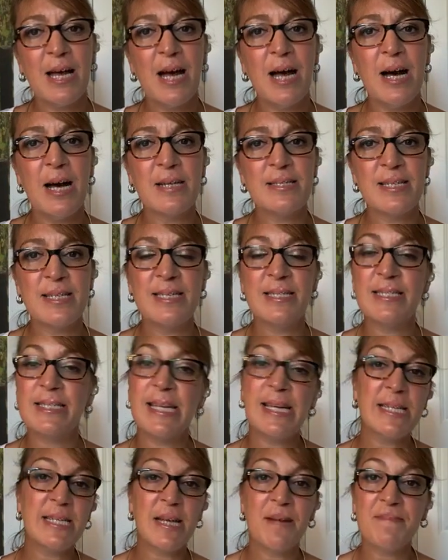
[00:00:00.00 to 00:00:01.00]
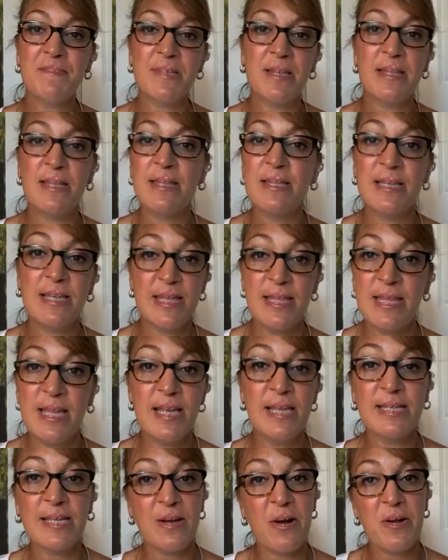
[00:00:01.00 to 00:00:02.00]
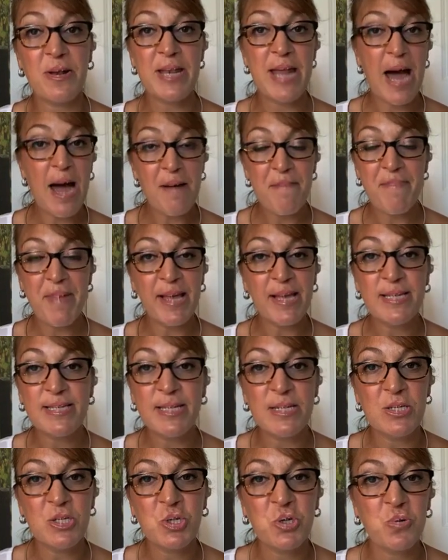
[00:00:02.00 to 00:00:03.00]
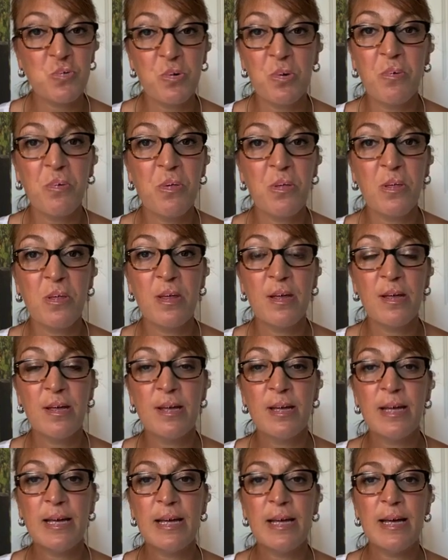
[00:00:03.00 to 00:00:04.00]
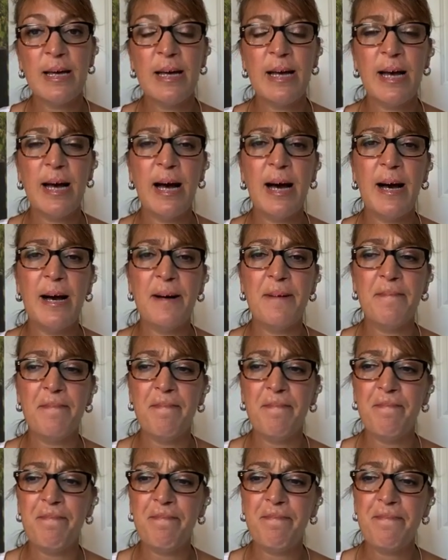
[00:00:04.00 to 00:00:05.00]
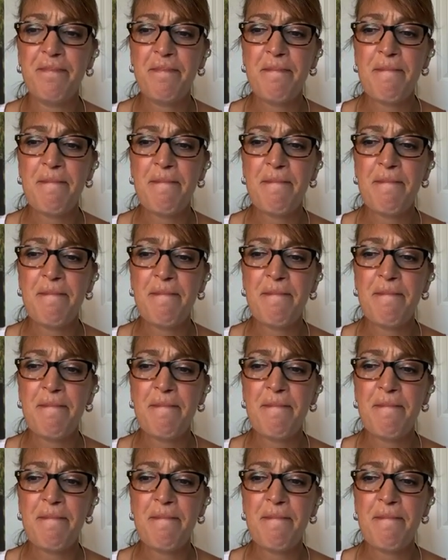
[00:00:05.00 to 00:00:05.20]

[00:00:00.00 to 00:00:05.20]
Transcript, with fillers: uh, to stand up to, to, things that are not based in truth. Um,